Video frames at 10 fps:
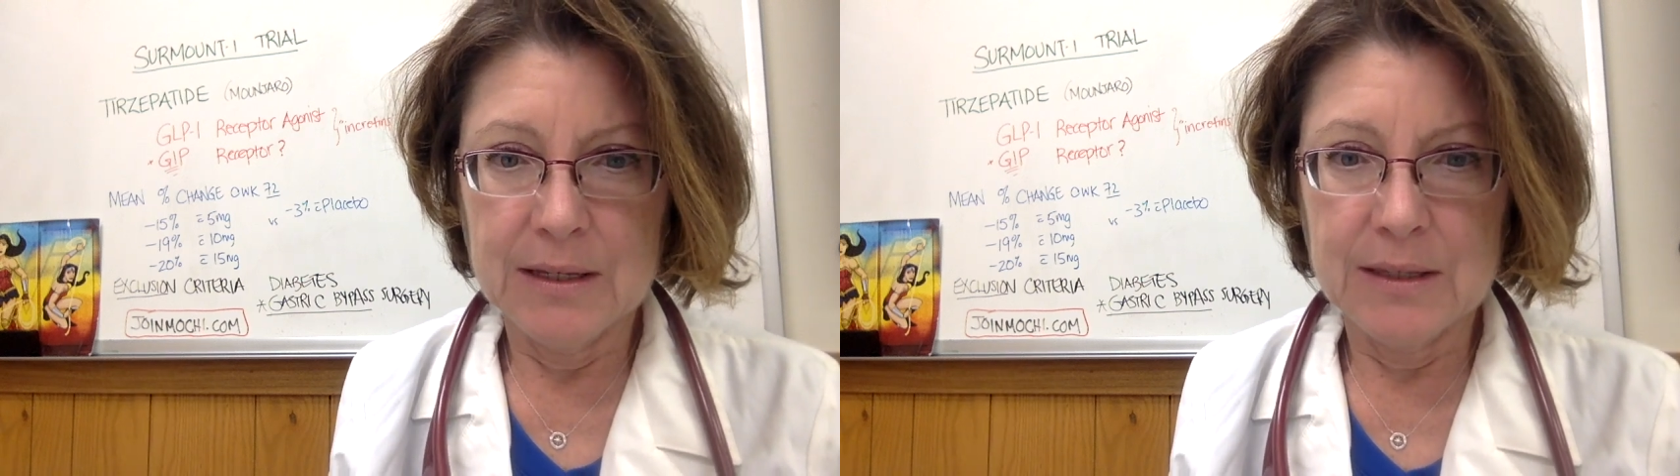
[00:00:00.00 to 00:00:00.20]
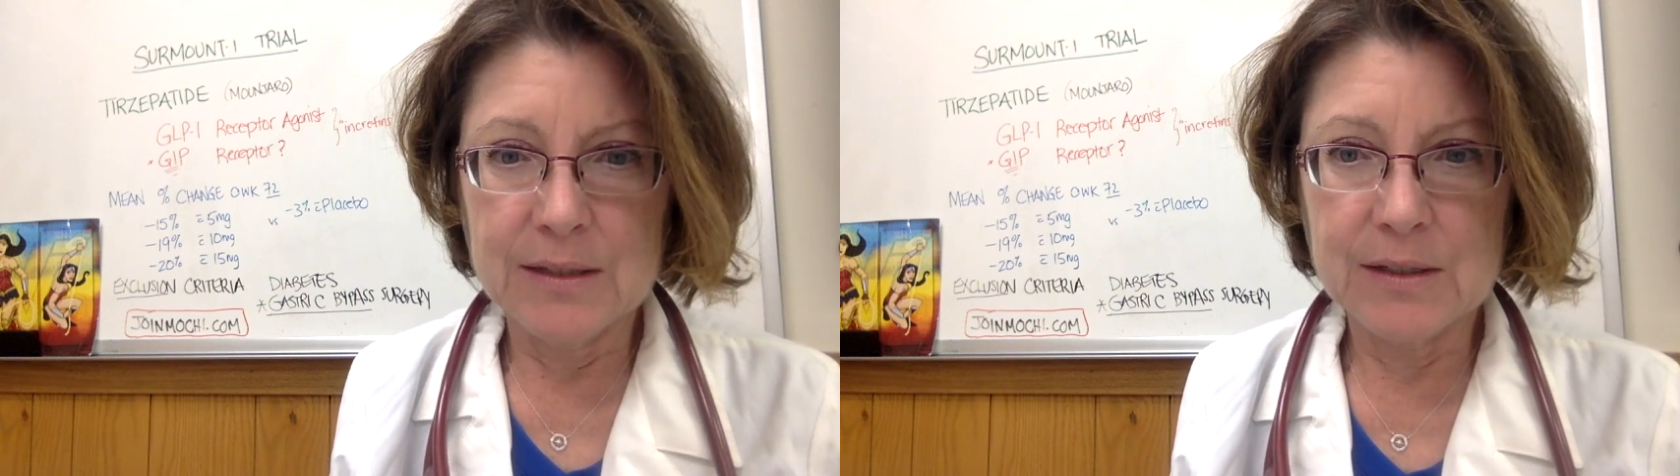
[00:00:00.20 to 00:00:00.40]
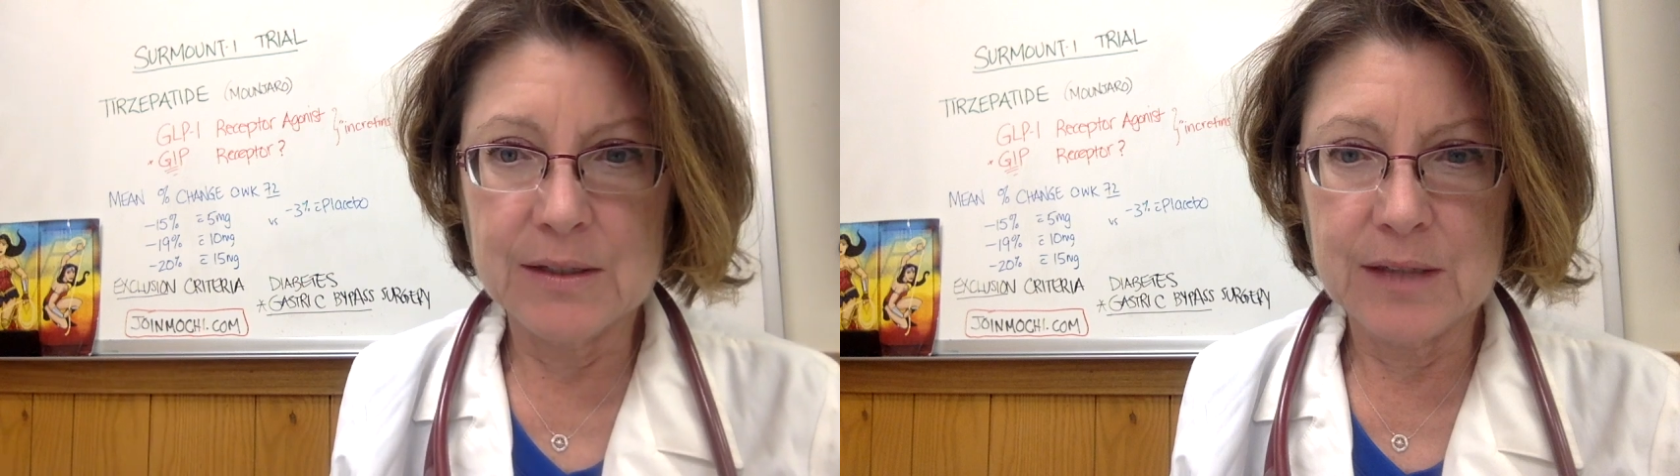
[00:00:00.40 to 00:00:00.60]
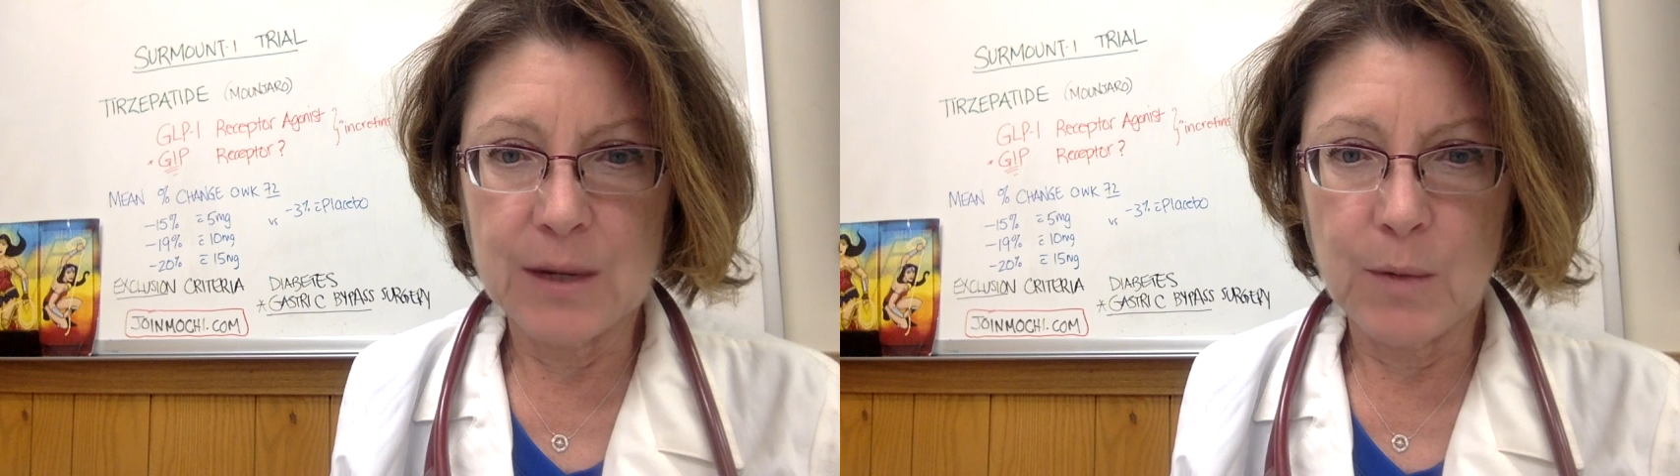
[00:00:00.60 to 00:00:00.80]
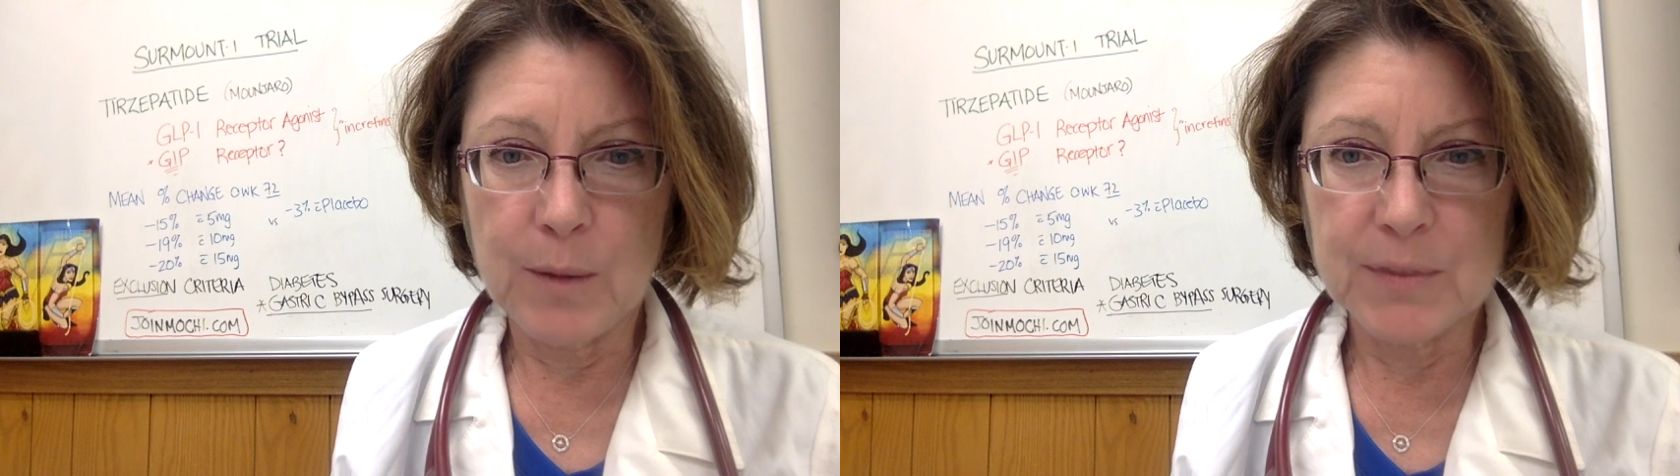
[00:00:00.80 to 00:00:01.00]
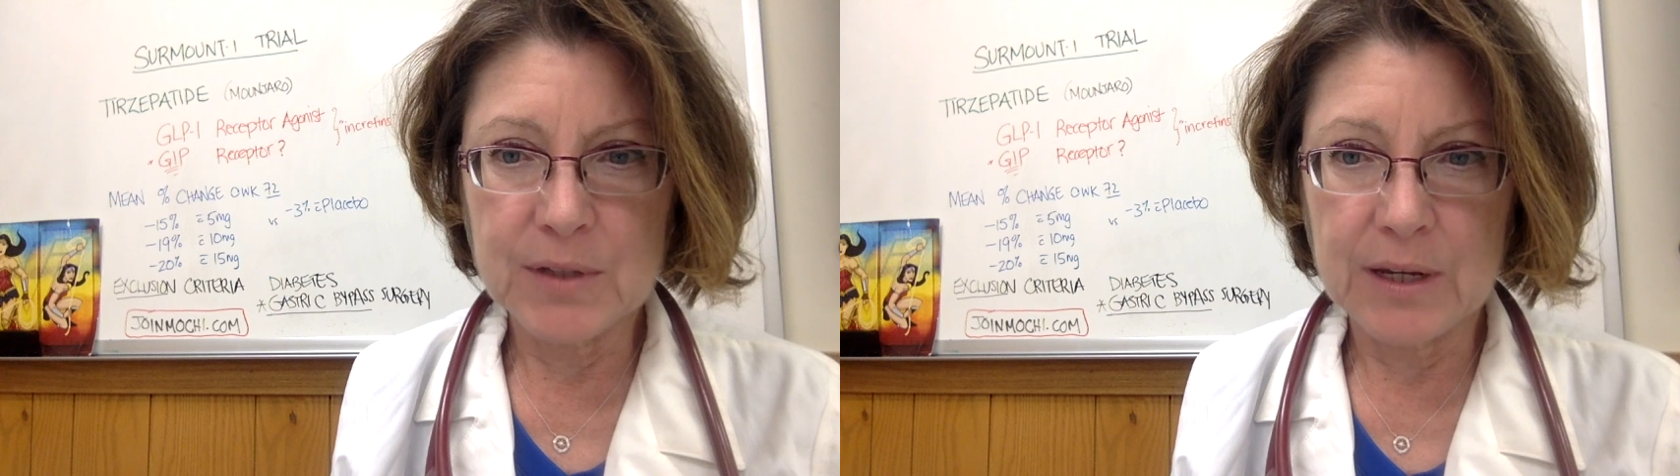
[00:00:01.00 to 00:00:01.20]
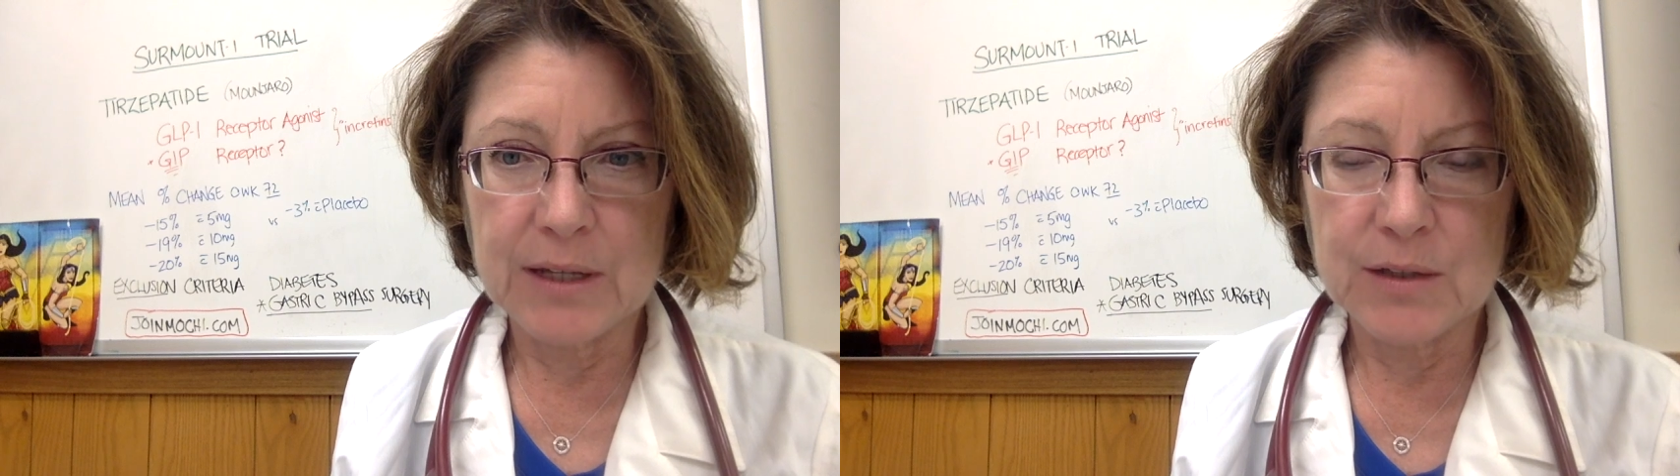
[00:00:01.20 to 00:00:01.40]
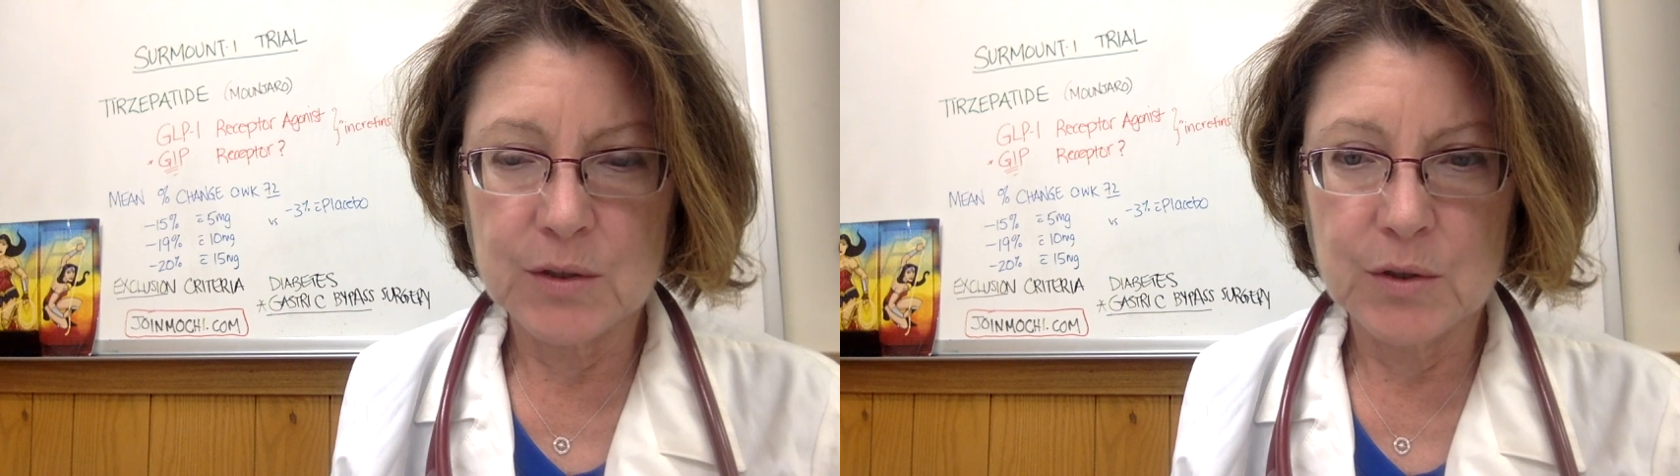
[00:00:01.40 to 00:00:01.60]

This is a website